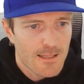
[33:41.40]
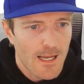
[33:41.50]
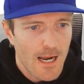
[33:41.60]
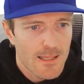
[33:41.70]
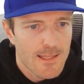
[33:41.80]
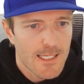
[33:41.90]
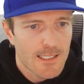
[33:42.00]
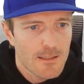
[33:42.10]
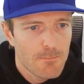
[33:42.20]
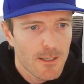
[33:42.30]
I
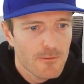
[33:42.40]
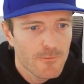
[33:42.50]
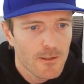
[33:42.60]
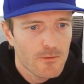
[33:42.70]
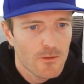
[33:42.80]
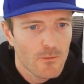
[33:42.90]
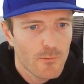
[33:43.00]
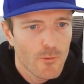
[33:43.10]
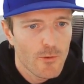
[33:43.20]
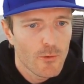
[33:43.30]
think the bug fixes
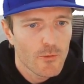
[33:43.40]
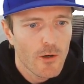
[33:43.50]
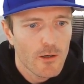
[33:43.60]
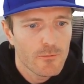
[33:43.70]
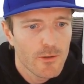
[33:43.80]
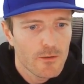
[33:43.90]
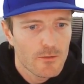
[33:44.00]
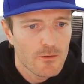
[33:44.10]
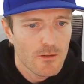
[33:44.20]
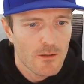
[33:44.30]
for those
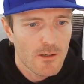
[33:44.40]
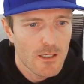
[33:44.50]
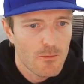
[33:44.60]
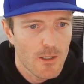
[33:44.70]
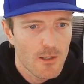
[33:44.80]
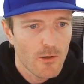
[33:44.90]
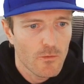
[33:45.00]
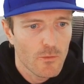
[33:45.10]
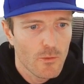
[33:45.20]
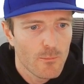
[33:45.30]
hotfixes are anyway not
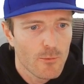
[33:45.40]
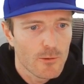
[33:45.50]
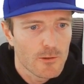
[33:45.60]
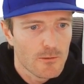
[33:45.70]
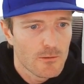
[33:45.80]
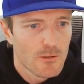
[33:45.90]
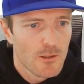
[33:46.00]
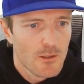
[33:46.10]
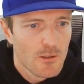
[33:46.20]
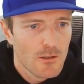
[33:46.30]
so important.
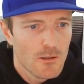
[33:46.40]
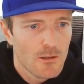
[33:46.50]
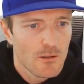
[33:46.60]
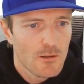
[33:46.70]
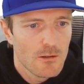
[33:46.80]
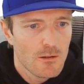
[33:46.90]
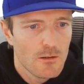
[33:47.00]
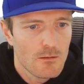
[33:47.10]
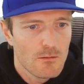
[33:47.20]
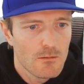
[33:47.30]

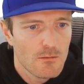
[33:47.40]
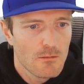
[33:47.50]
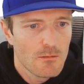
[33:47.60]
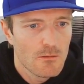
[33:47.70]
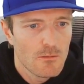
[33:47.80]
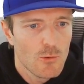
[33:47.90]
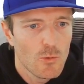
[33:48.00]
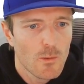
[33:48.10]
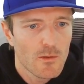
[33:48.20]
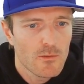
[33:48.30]

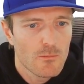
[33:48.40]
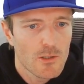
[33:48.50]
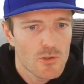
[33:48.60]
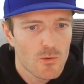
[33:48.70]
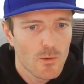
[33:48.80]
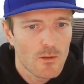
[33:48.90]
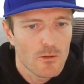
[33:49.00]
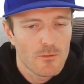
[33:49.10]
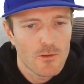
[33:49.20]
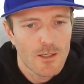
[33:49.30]
New WASM module
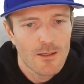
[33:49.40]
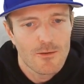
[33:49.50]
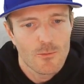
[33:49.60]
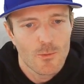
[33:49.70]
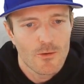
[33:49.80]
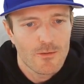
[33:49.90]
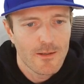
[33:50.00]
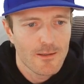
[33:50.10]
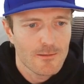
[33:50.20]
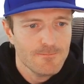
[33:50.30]
will okay, this was
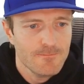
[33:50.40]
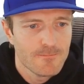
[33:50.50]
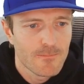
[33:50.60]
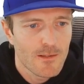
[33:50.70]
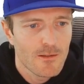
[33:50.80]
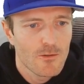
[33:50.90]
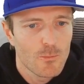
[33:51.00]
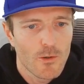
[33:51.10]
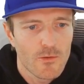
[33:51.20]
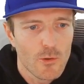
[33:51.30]
like this
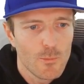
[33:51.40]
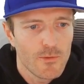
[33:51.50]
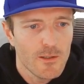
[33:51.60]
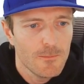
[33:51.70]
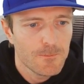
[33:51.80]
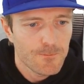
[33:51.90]
was an oopsie.